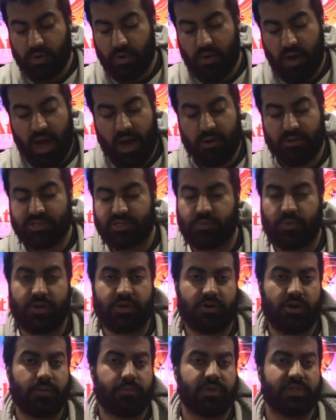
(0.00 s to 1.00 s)
know how it's a 1
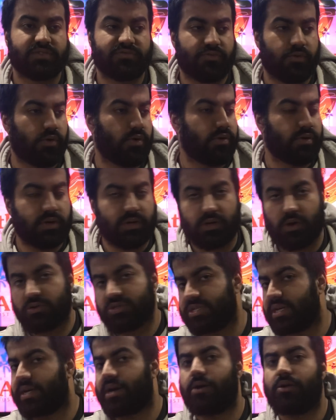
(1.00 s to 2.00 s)
card plus 4, go
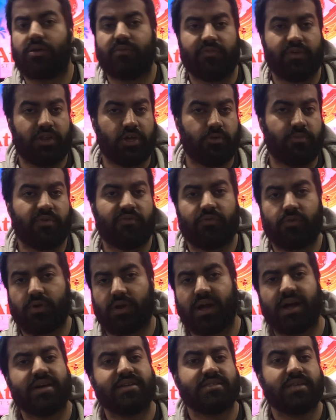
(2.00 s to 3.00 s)
check out our video before,
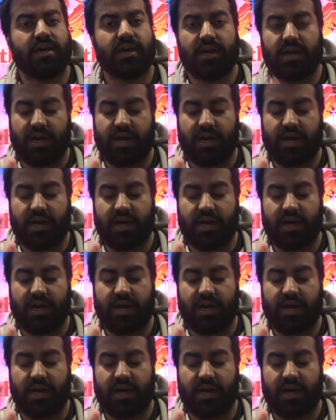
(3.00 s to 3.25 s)
guys.